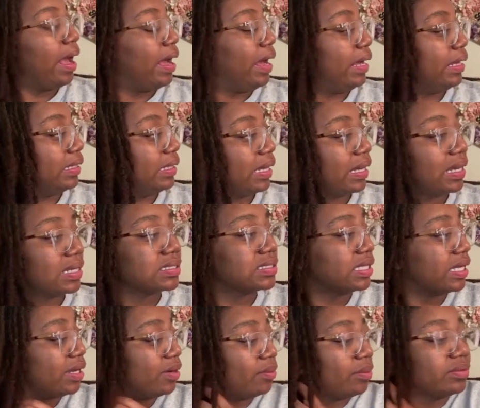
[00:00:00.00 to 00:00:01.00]
And like I
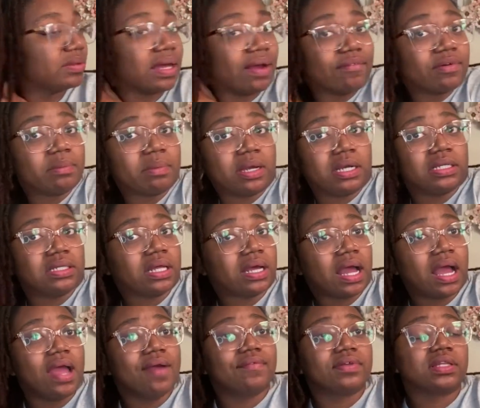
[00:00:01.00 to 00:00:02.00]
said with everybody, like, I
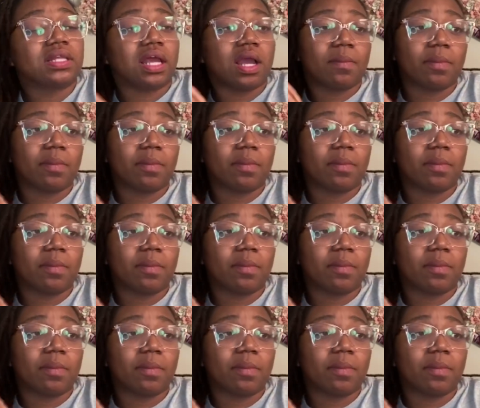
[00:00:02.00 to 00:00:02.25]
have a thing